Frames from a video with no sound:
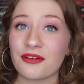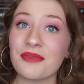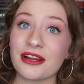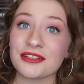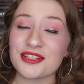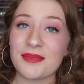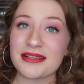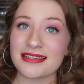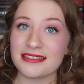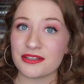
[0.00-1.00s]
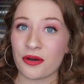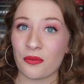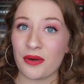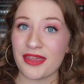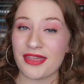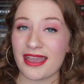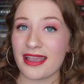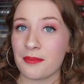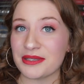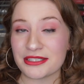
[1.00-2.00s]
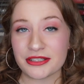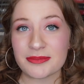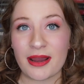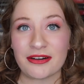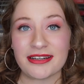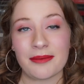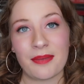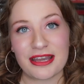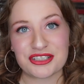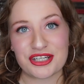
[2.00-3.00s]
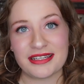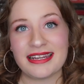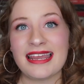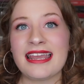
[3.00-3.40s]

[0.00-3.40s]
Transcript: From there, she makes a deal with a mysterious pirate named Bastian.